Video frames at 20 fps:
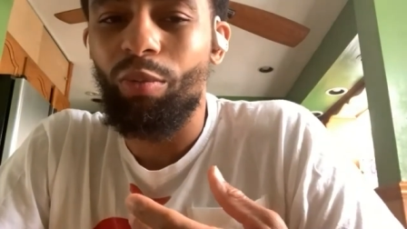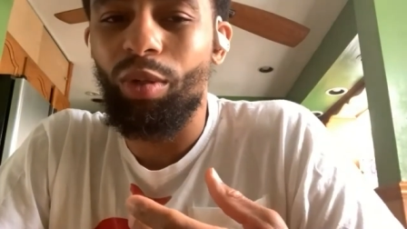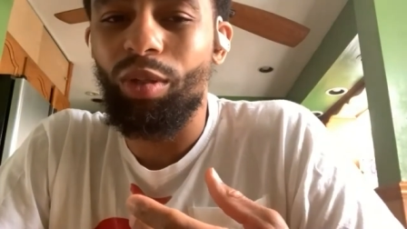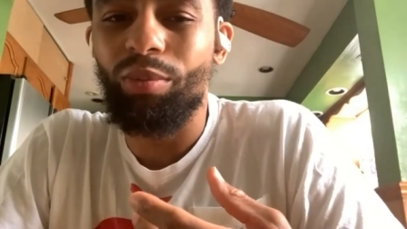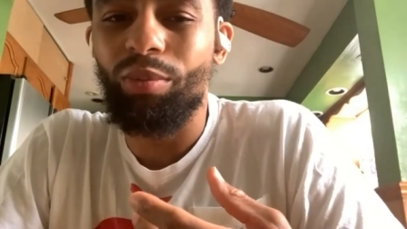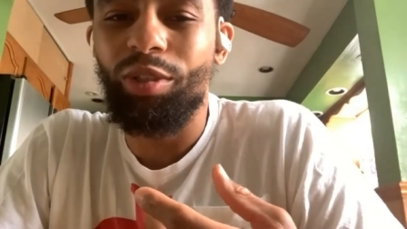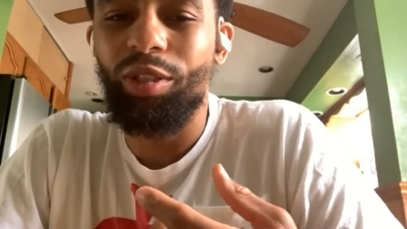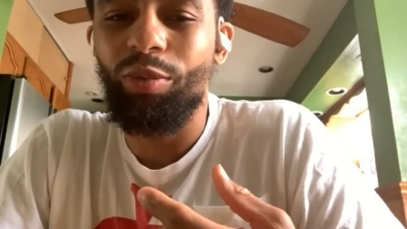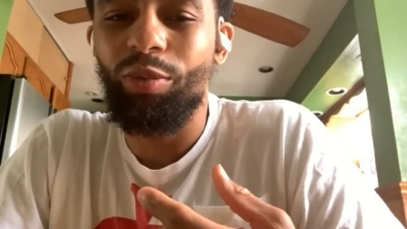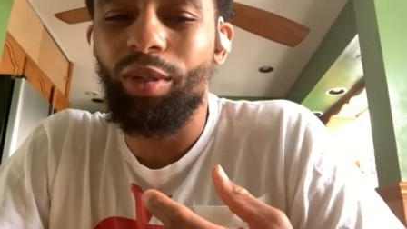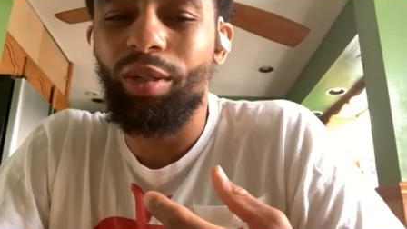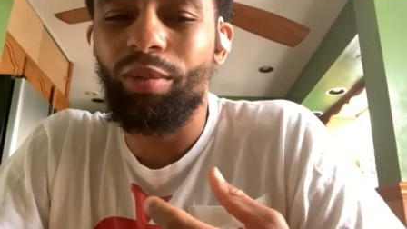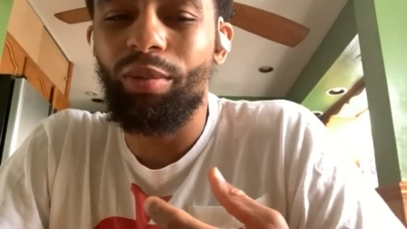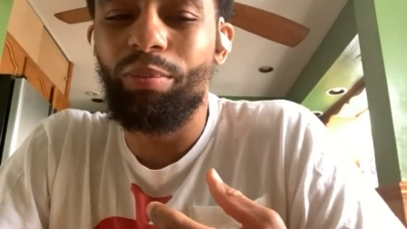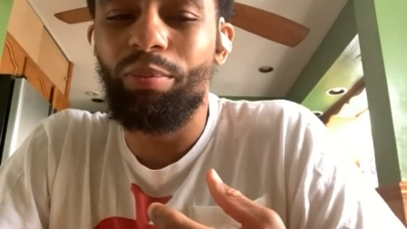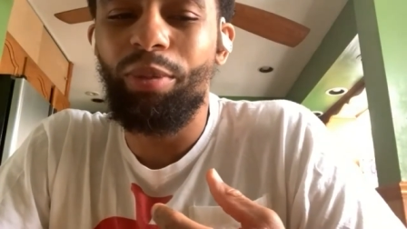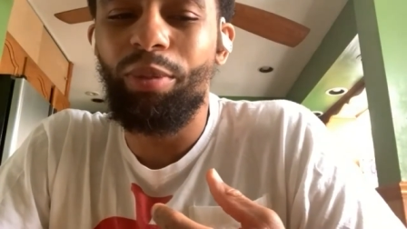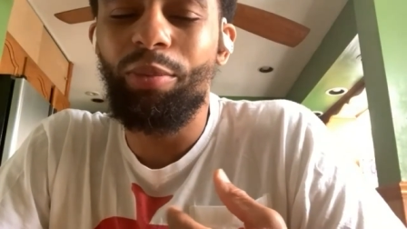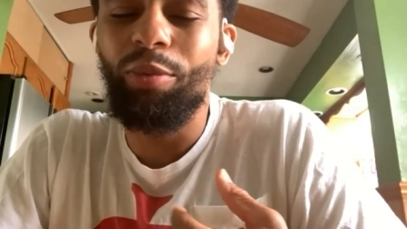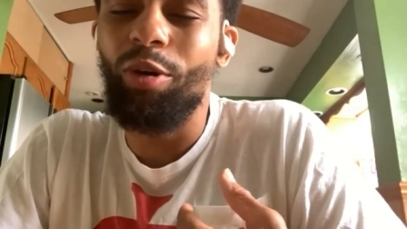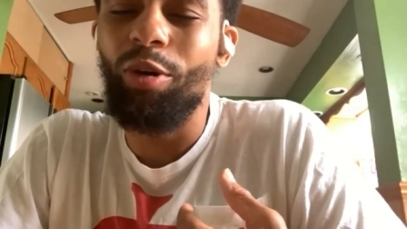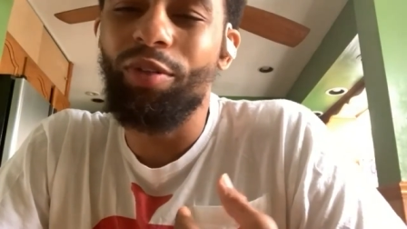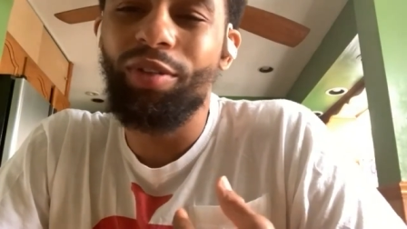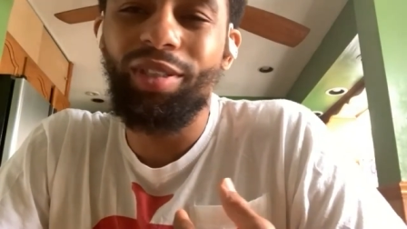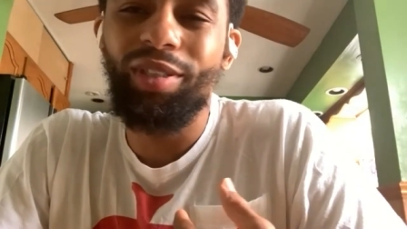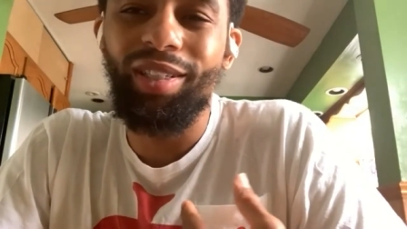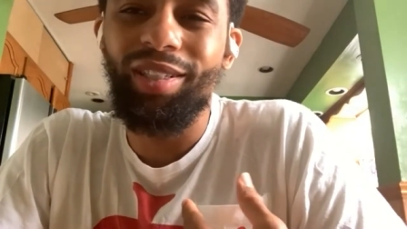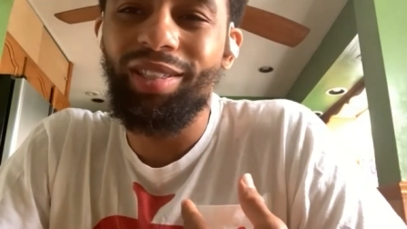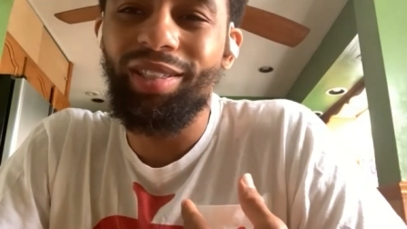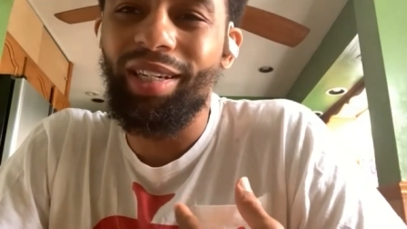when people
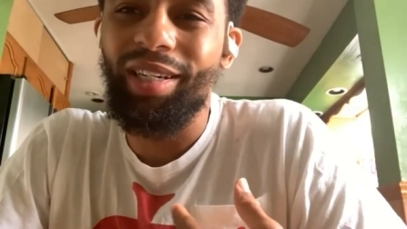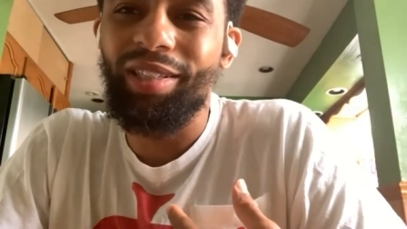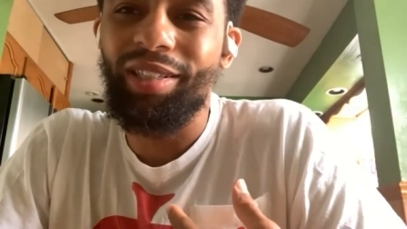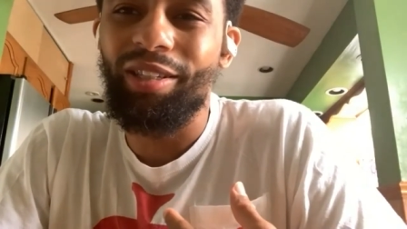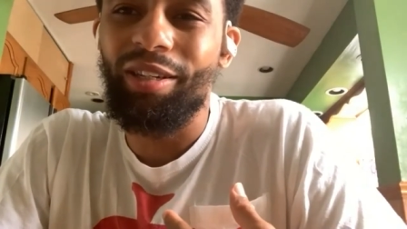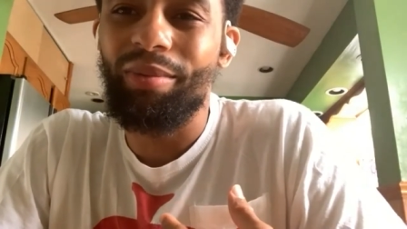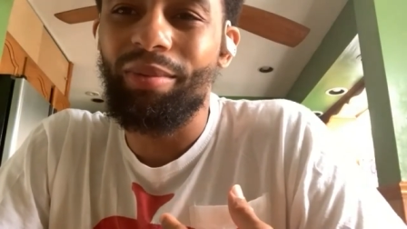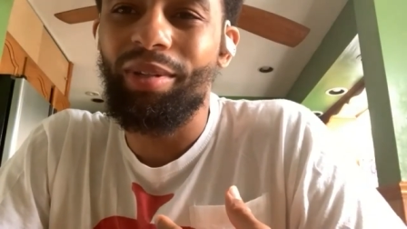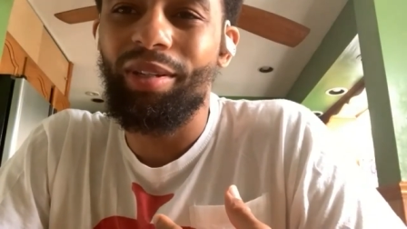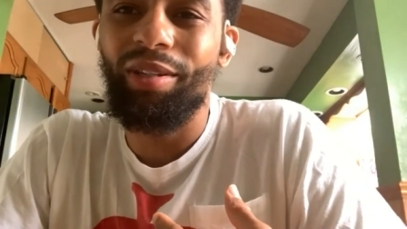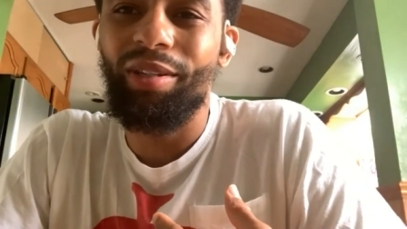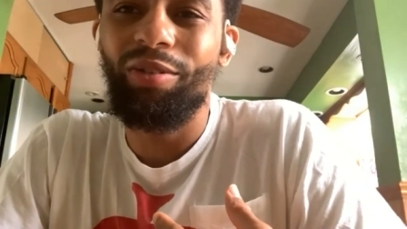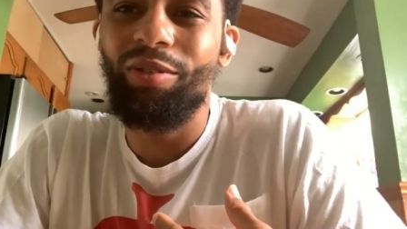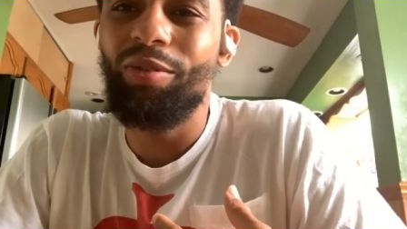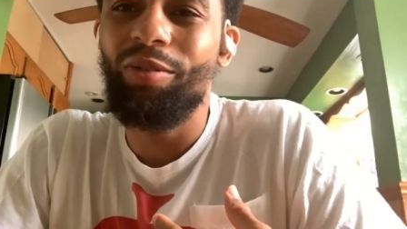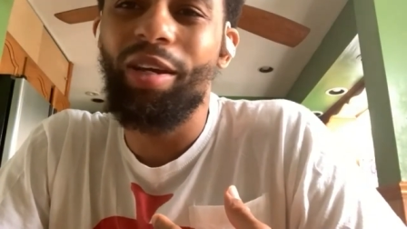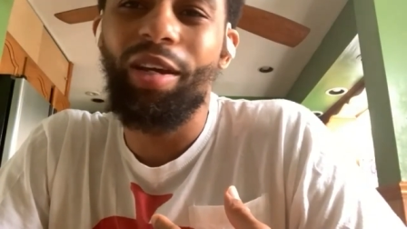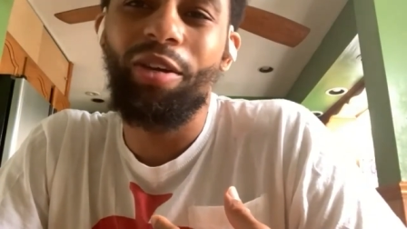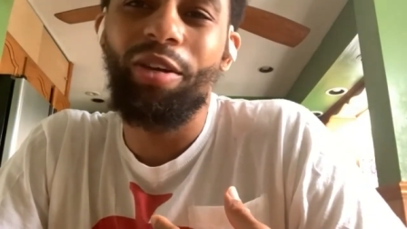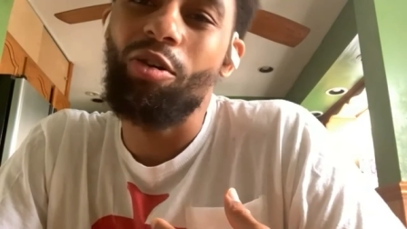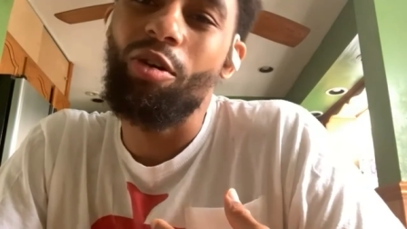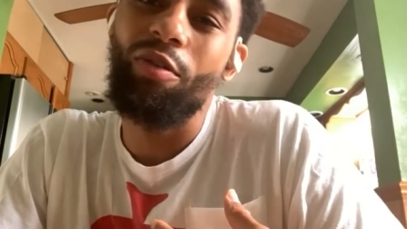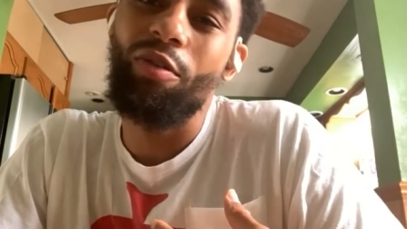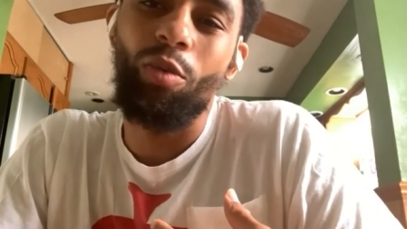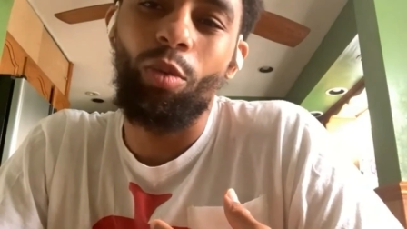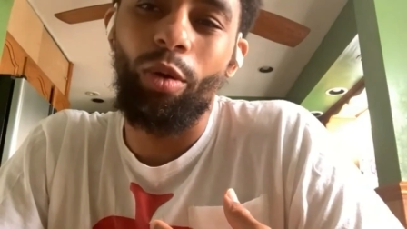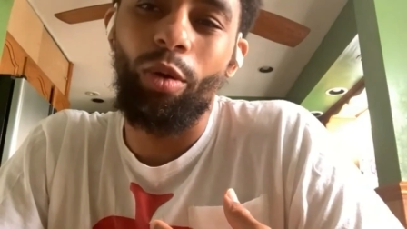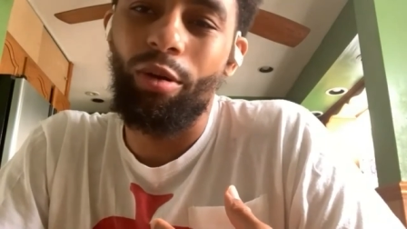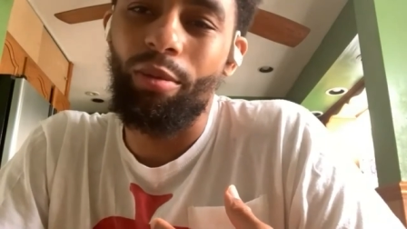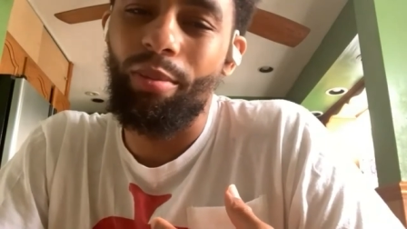overseas say something, you can't go off
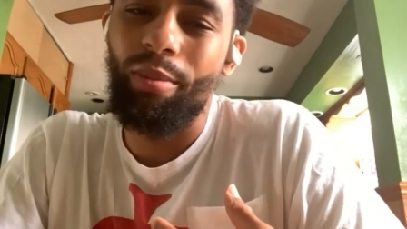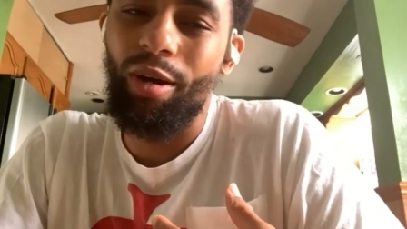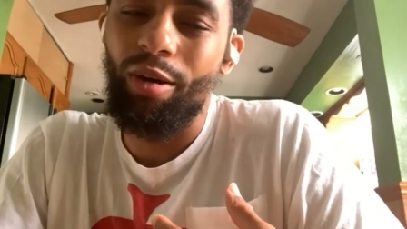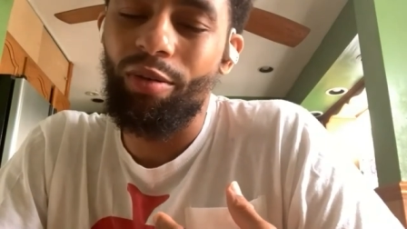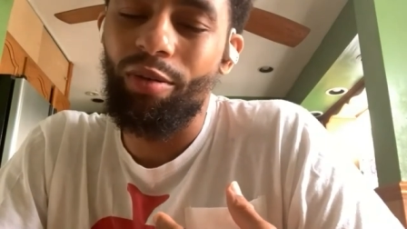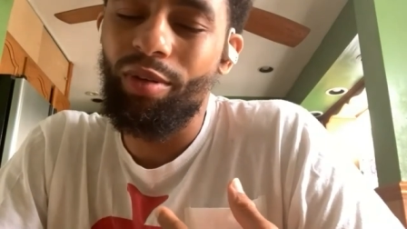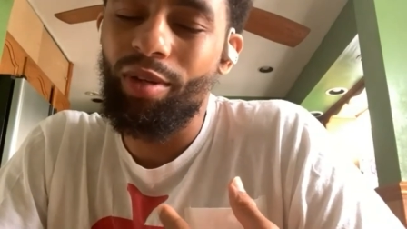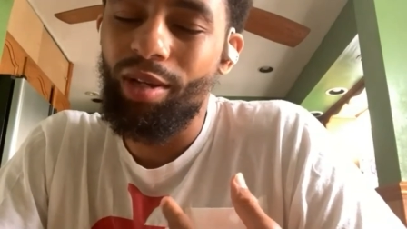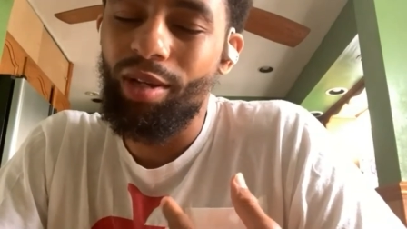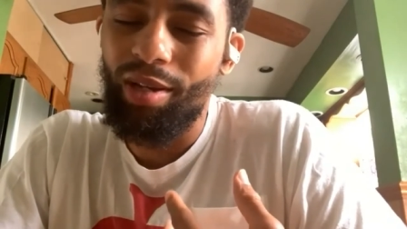a word of mouth.